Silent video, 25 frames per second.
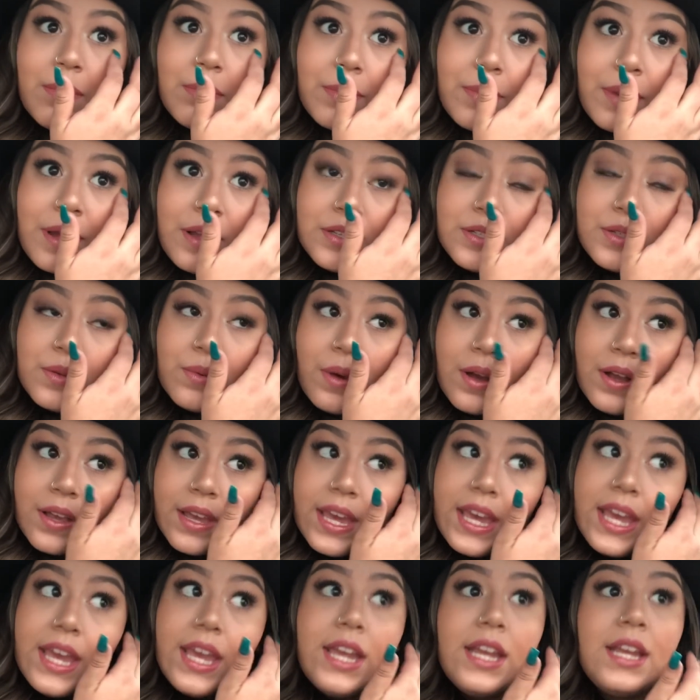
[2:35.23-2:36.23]
I'm about to
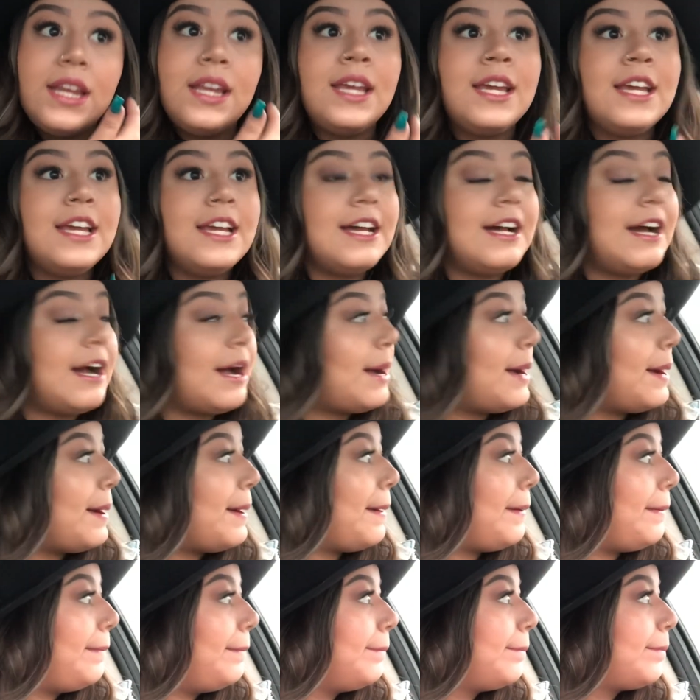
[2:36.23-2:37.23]
walk in.
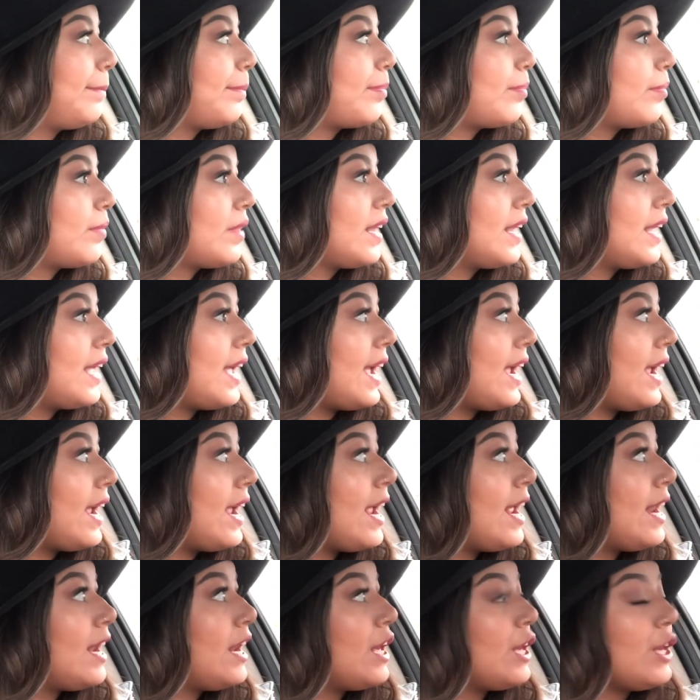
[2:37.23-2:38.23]

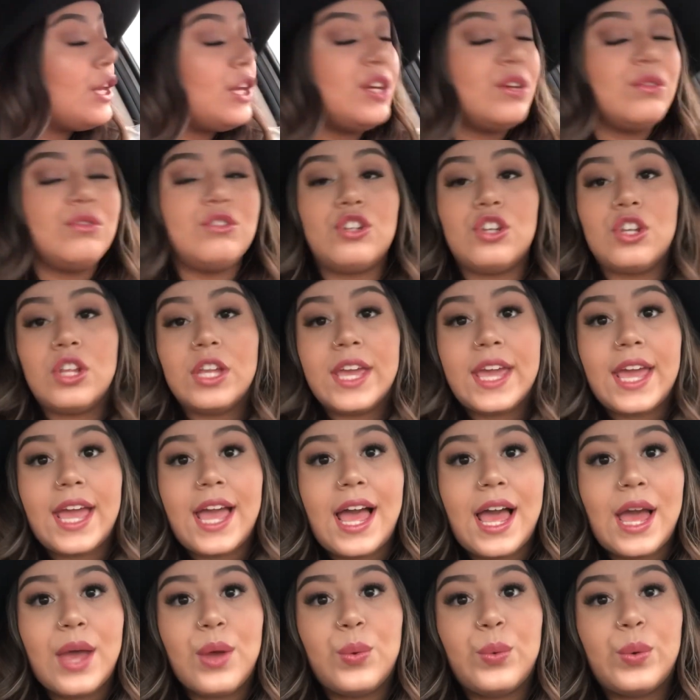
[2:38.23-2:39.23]
And usually
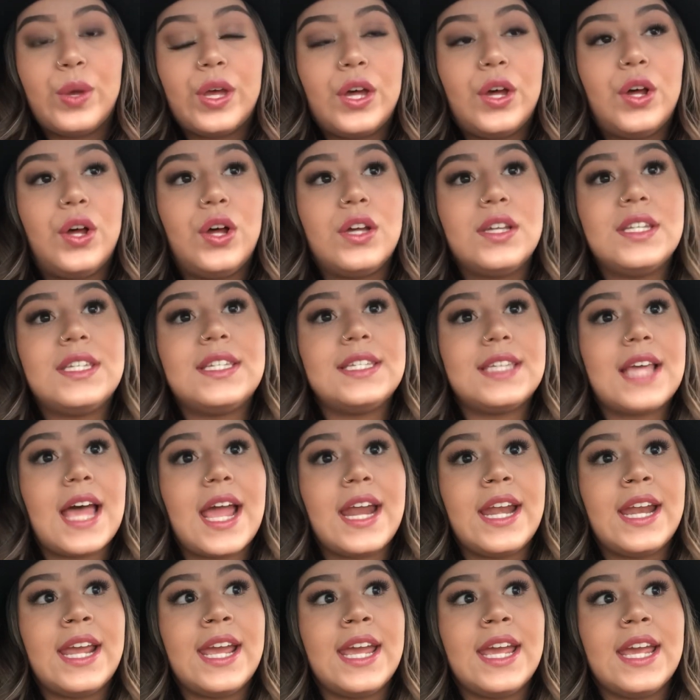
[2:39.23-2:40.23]
I will
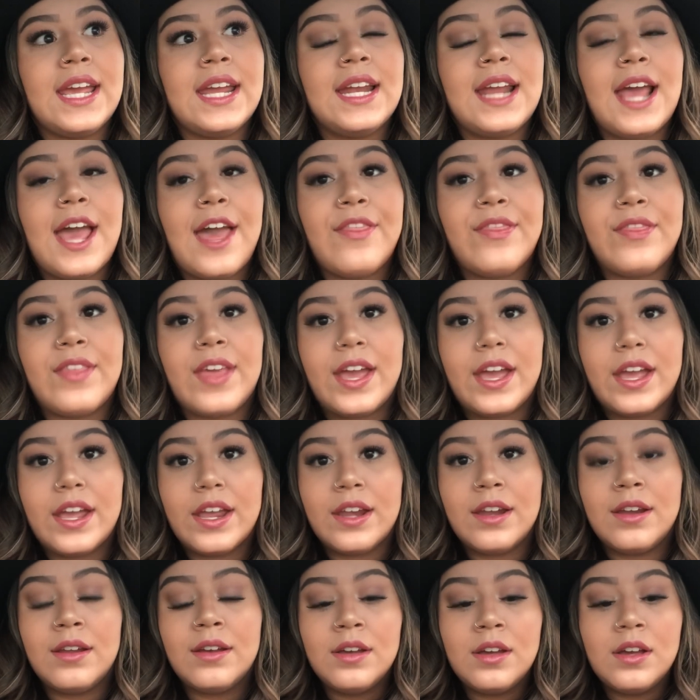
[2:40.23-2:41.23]
sign in and
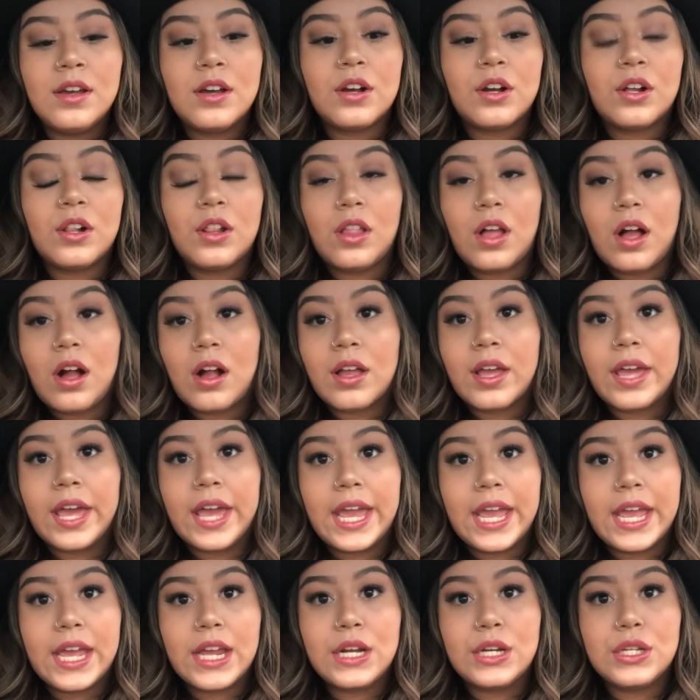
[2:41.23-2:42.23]
then clock
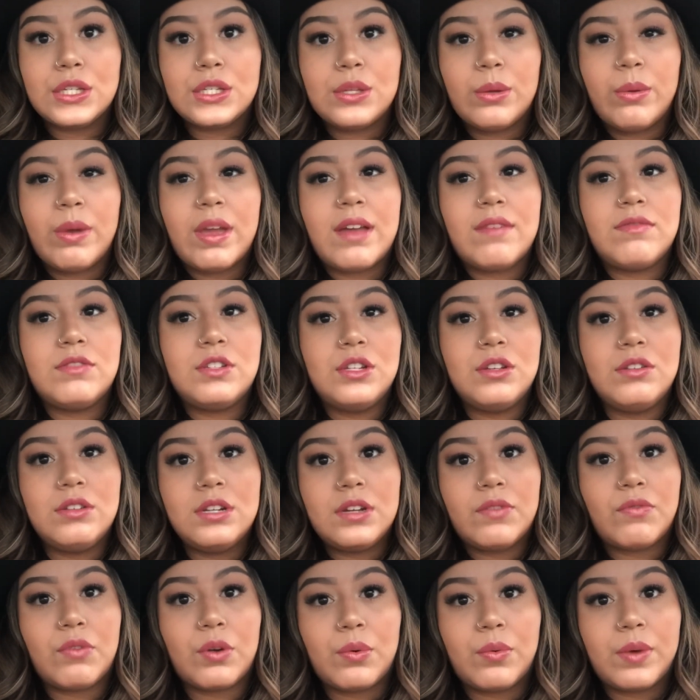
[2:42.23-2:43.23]
in. So we have 2
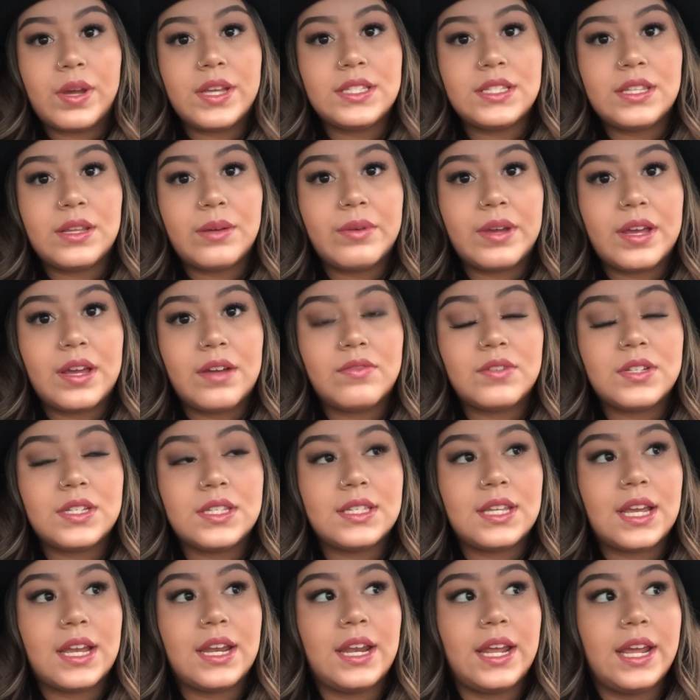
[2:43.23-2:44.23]
different ways that we have to
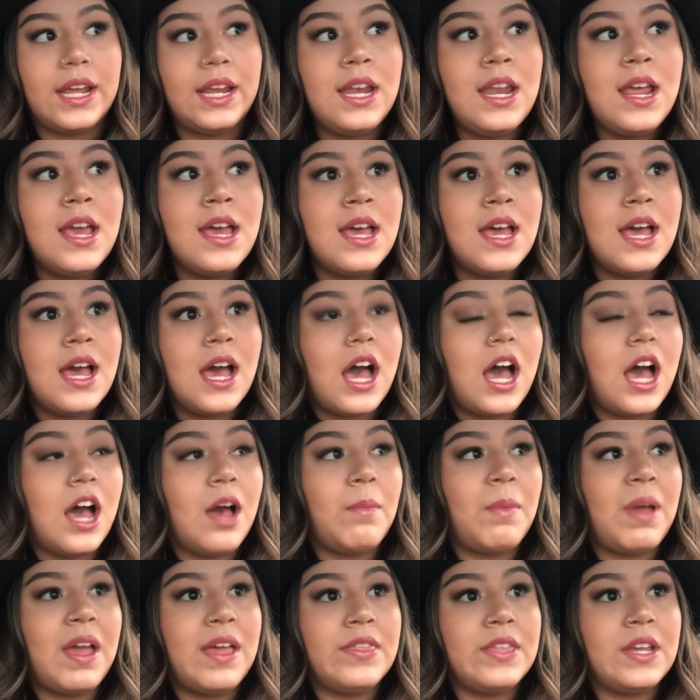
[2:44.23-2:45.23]
sign in.
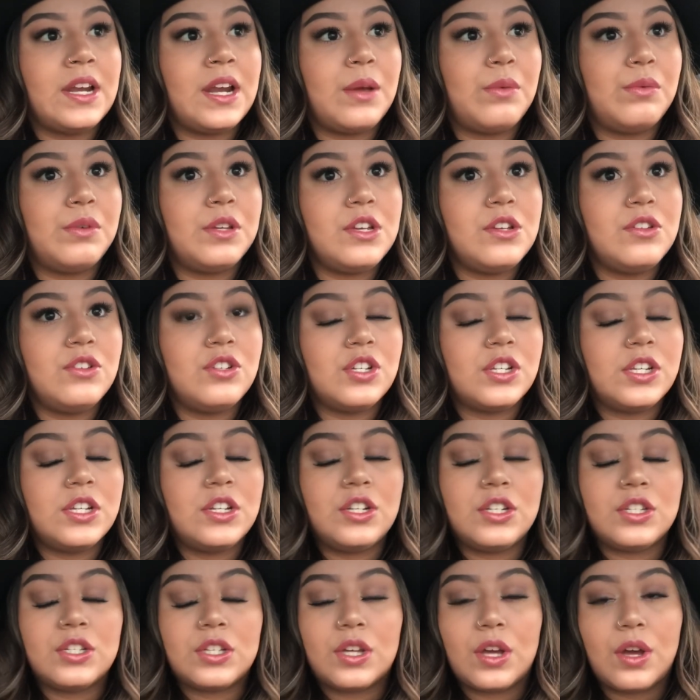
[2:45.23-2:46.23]
And then I will usually
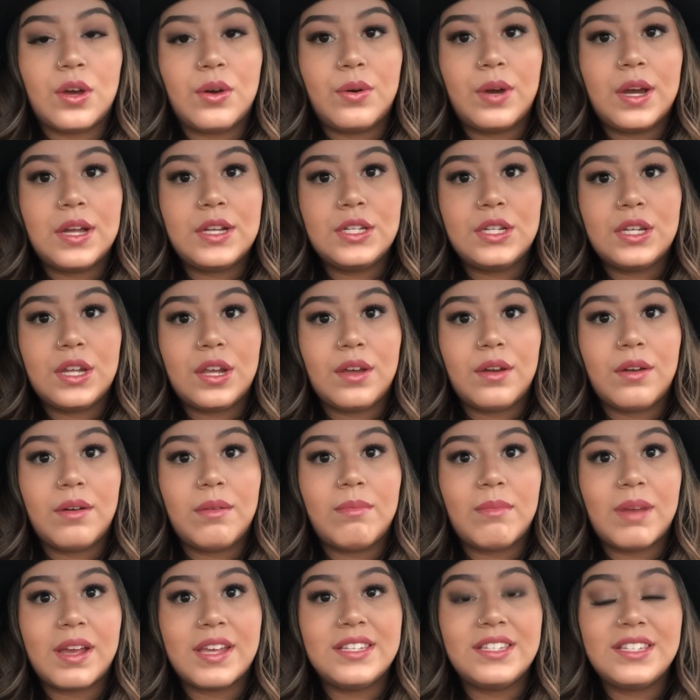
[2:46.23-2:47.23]
just go to
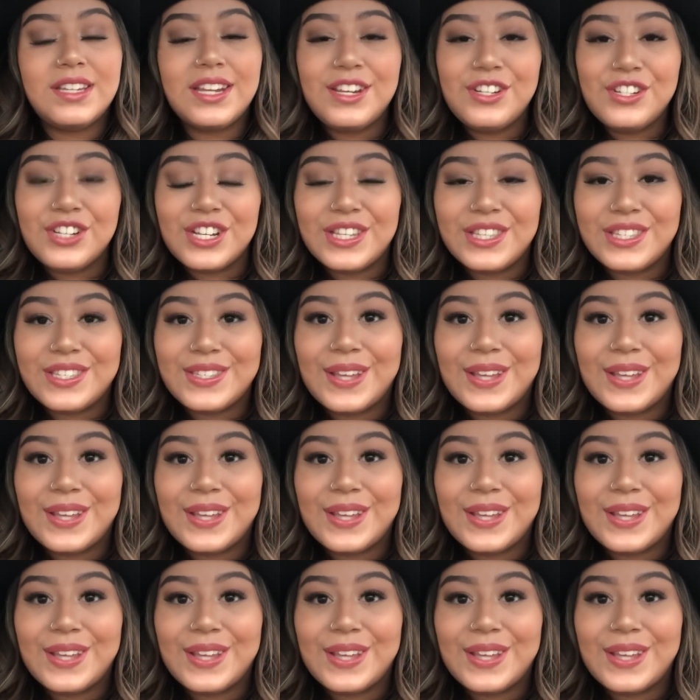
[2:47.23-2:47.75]
my station.